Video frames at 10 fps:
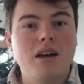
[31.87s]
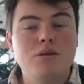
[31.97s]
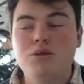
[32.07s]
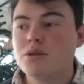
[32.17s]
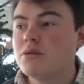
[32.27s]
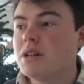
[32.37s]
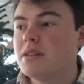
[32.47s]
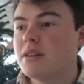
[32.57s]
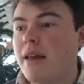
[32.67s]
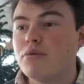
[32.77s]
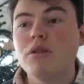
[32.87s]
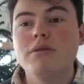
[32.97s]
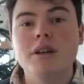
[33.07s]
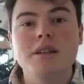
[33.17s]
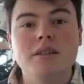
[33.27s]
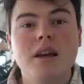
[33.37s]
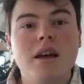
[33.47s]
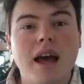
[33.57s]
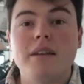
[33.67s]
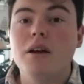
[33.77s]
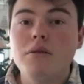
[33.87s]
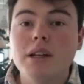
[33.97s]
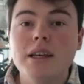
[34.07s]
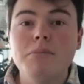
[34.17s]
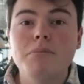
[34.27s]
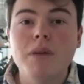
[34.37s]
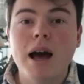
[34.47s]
notorious and ruthless and lonely